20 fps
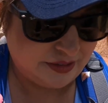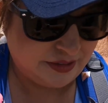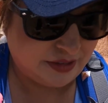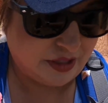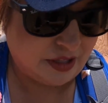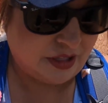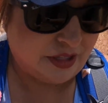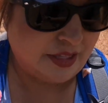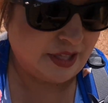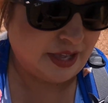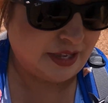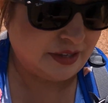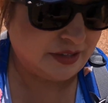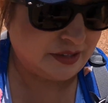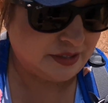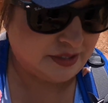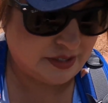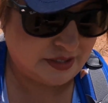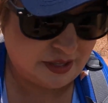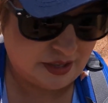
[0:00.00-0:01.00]
All that
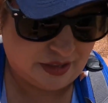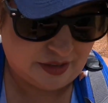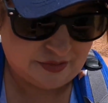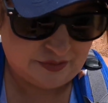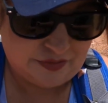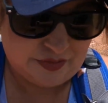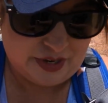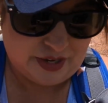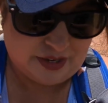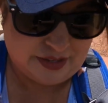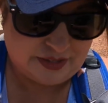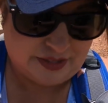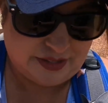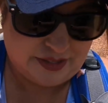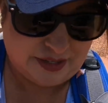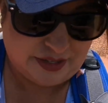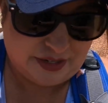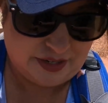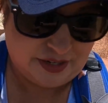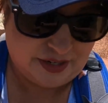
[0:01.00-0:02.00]
good stuff. What else is
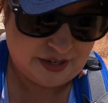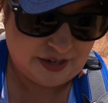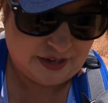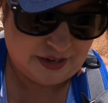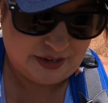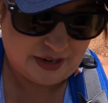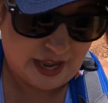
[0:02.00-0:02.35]
in here?